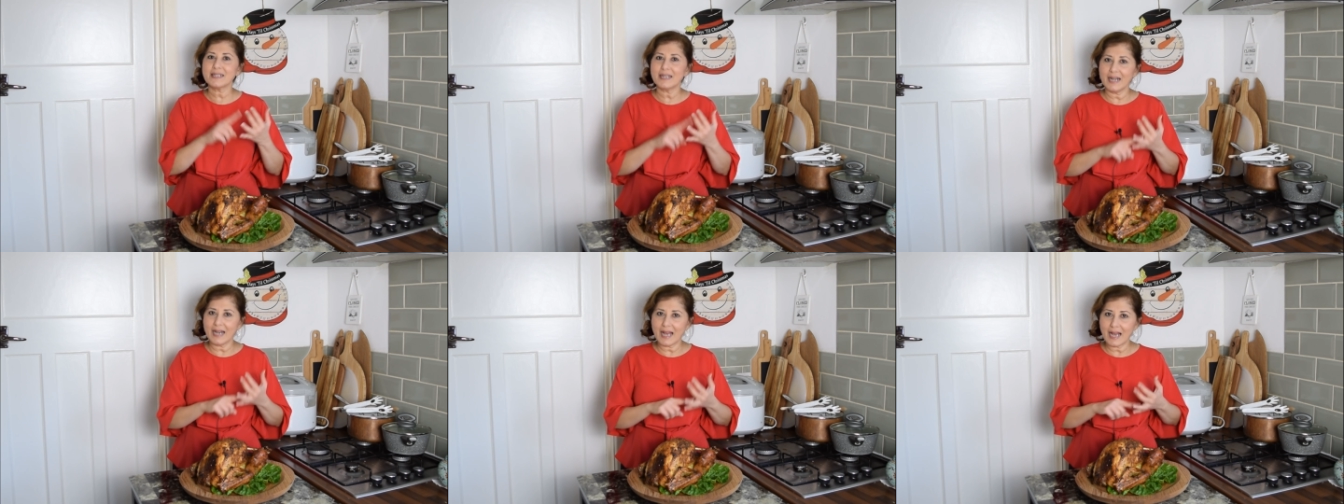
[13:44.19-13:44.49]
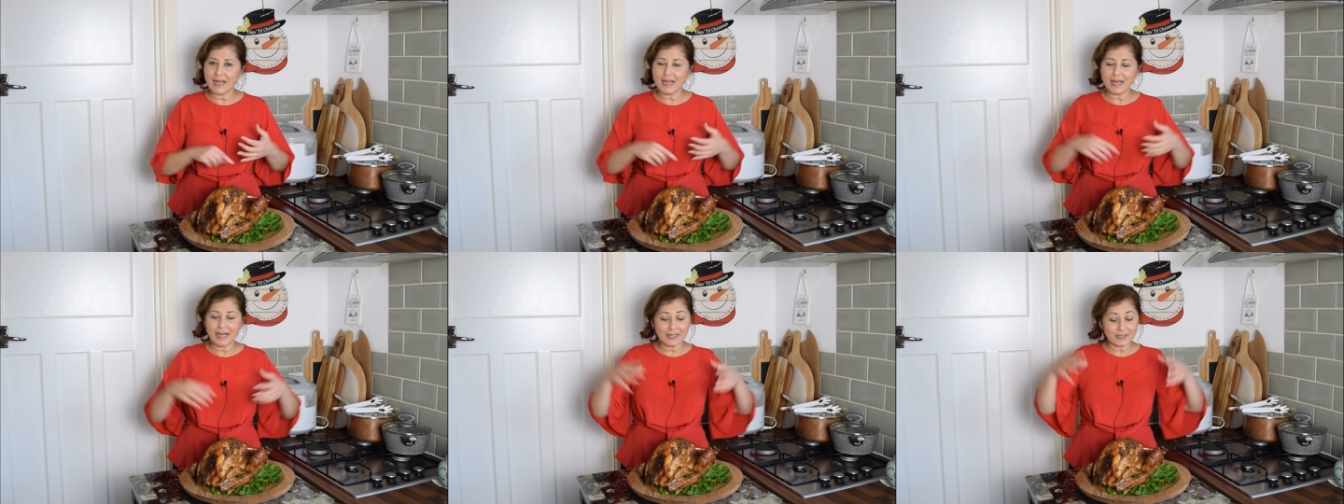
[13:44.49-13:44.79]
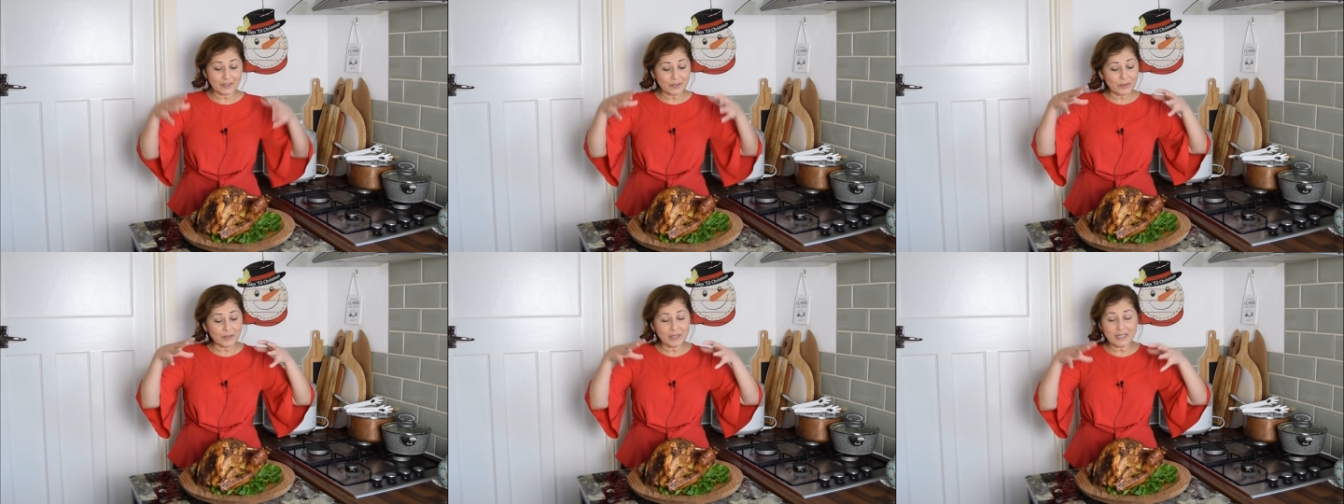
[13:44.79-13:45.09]

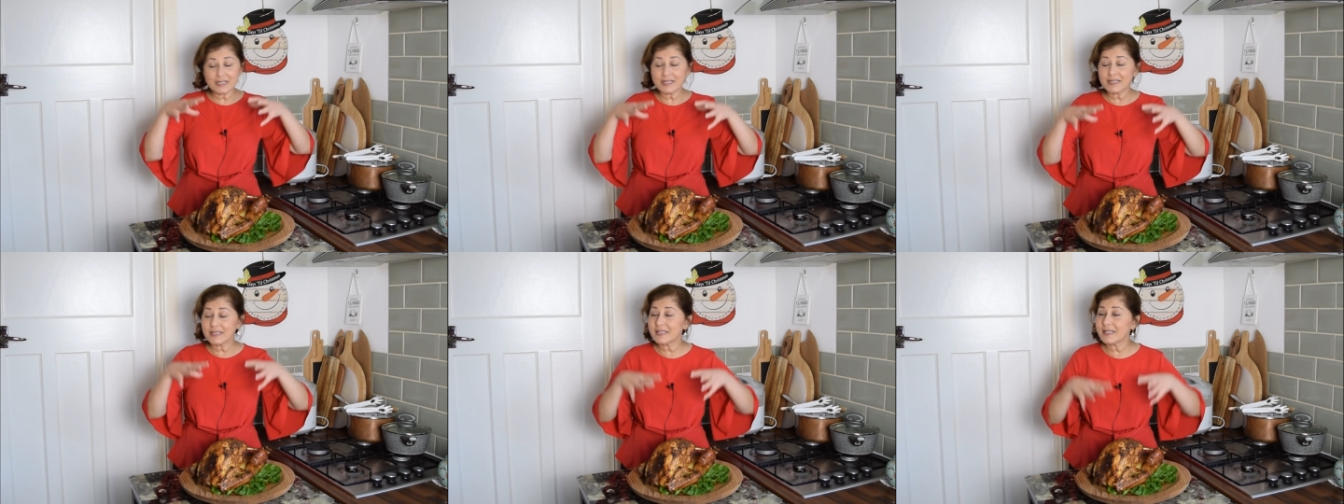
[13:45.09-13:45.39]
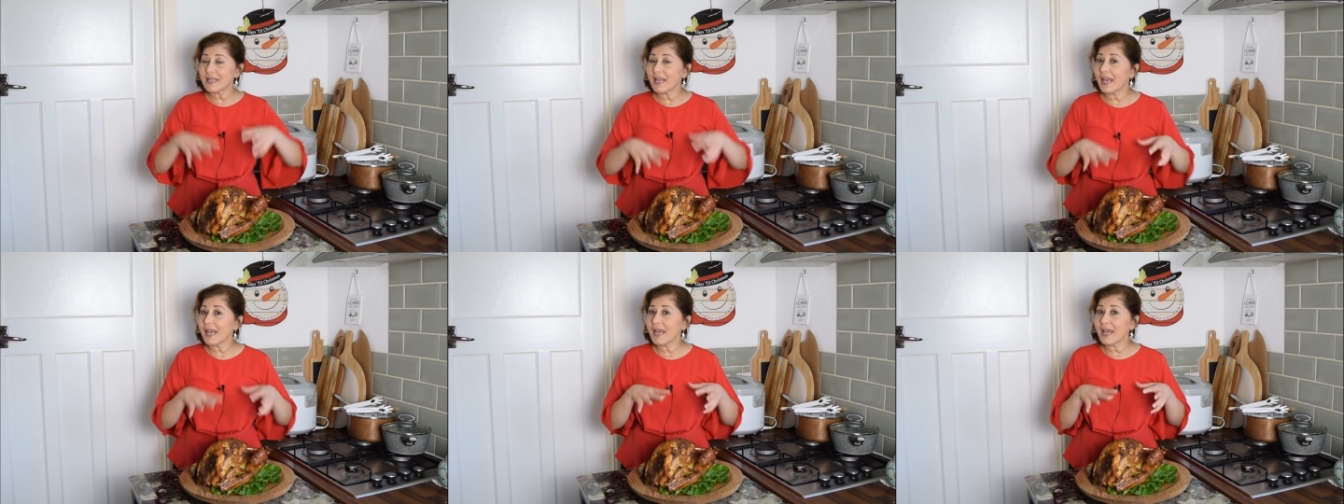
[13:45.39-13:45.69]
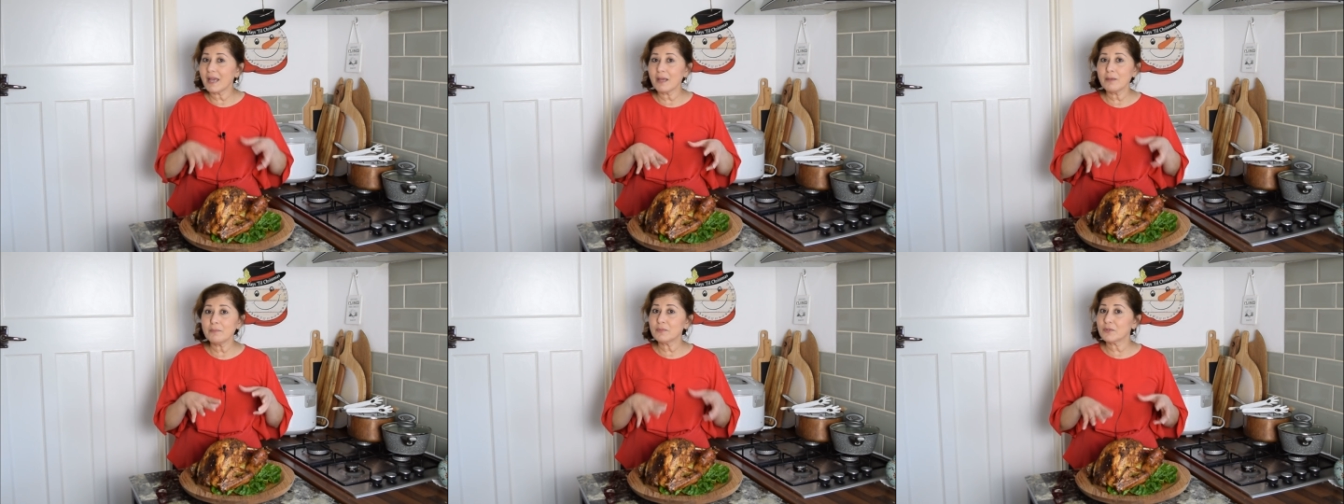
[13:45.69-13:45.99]
galanga, so the
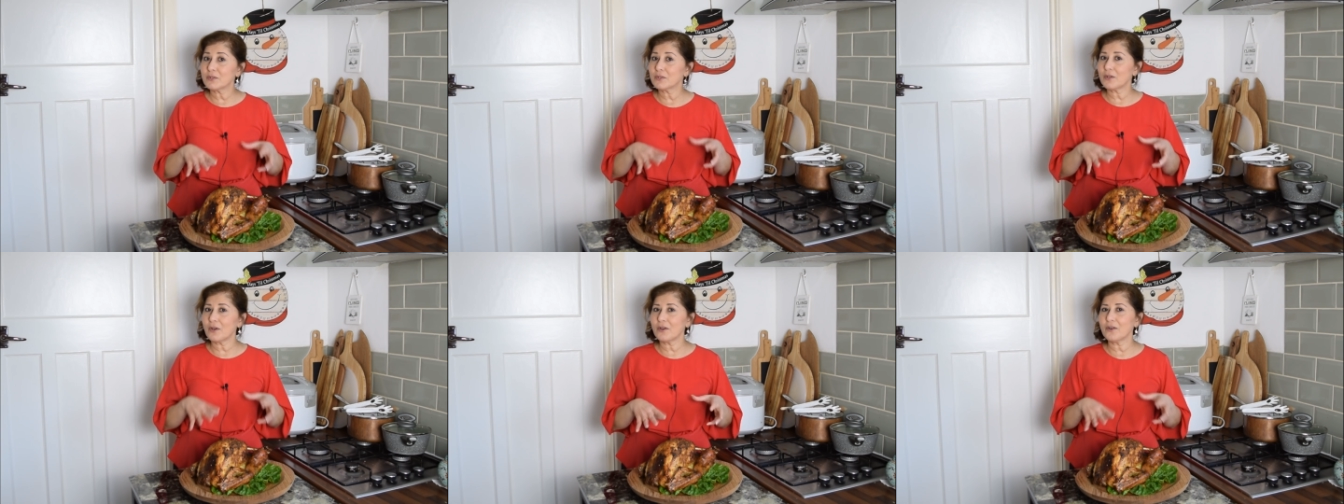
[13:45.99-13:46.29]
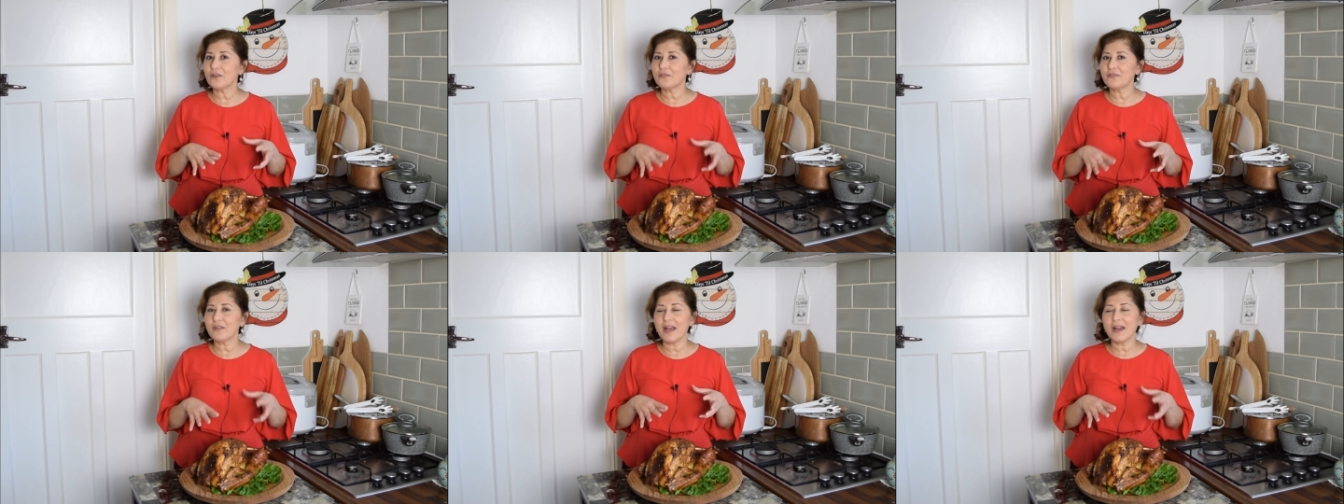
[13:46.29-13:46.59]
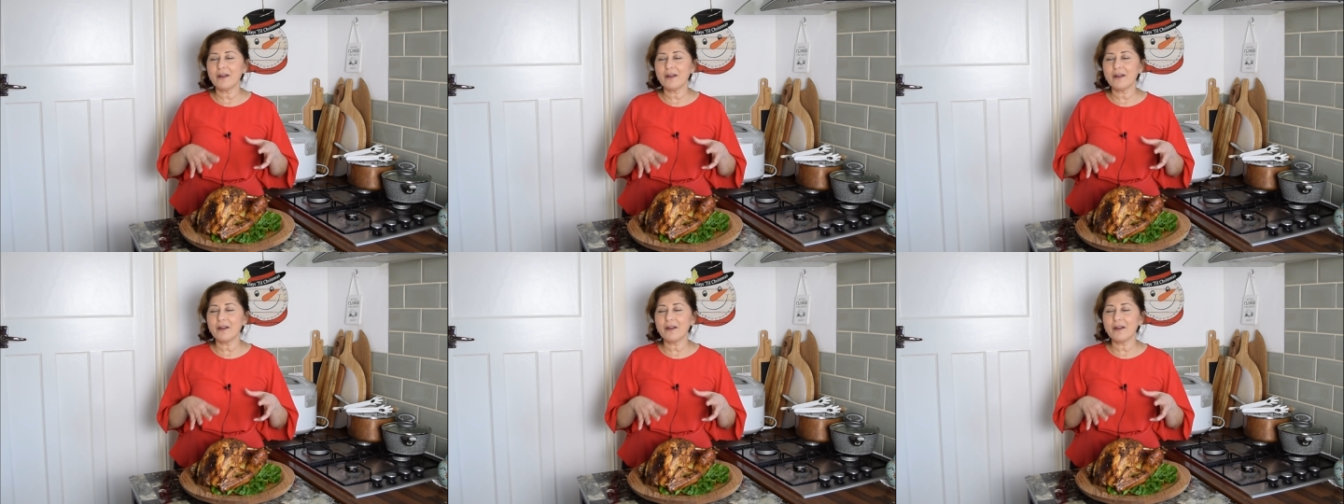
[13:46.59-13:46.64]
same sort of